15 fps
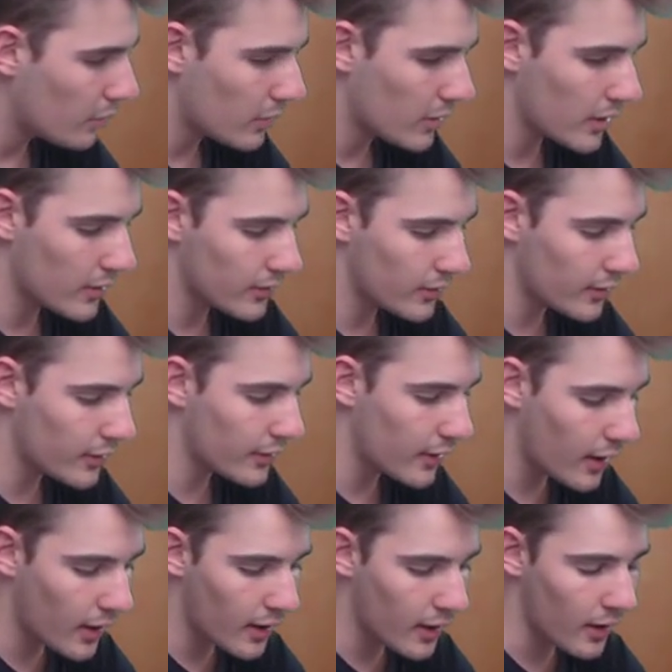What else is in
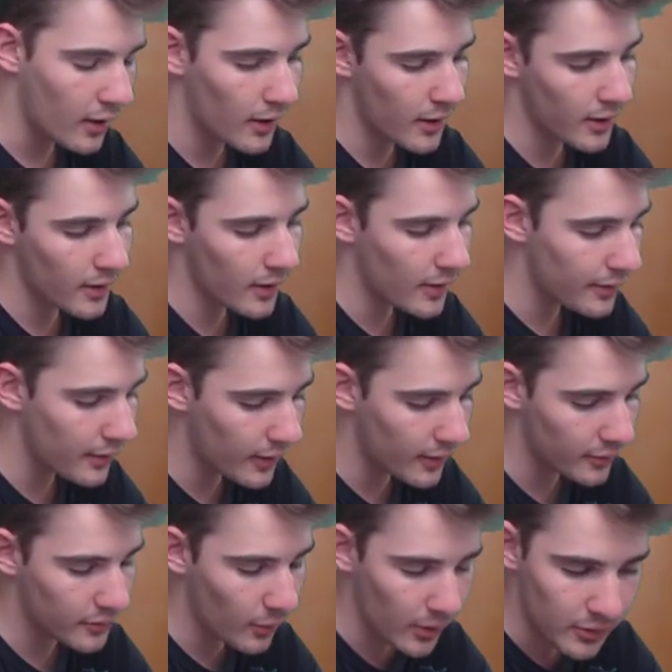there? I can't
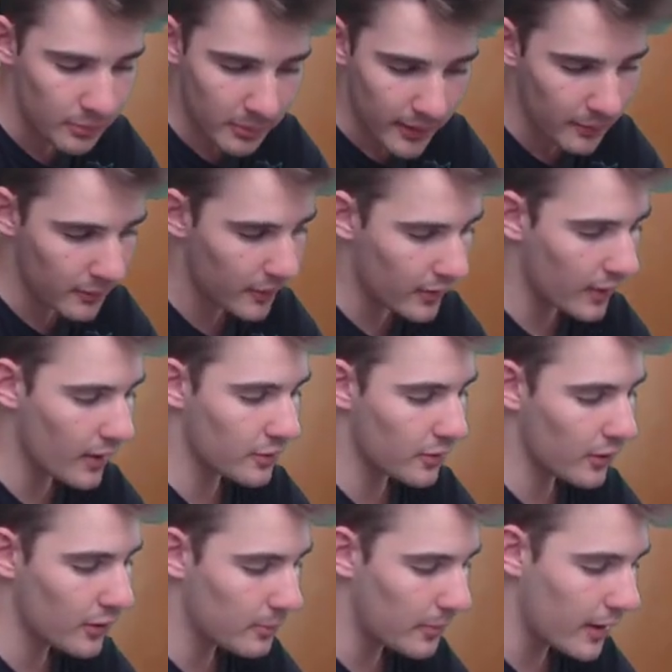think. Choice Band? We could get
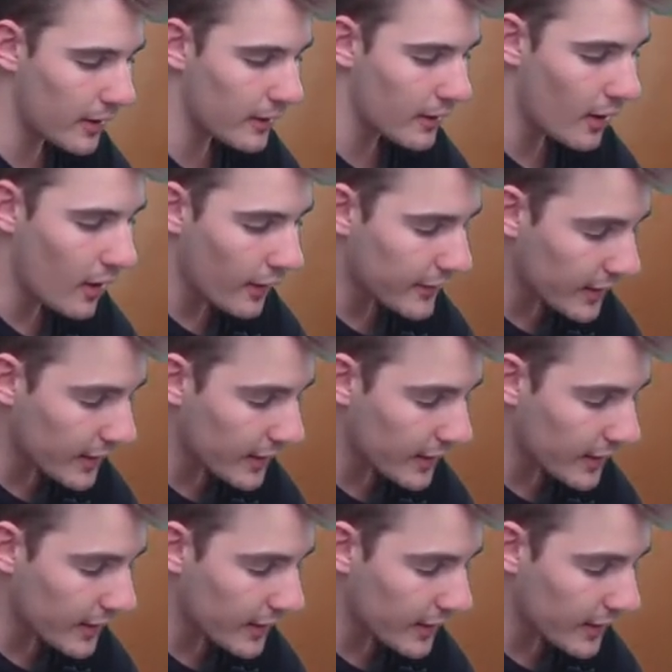Choice Band.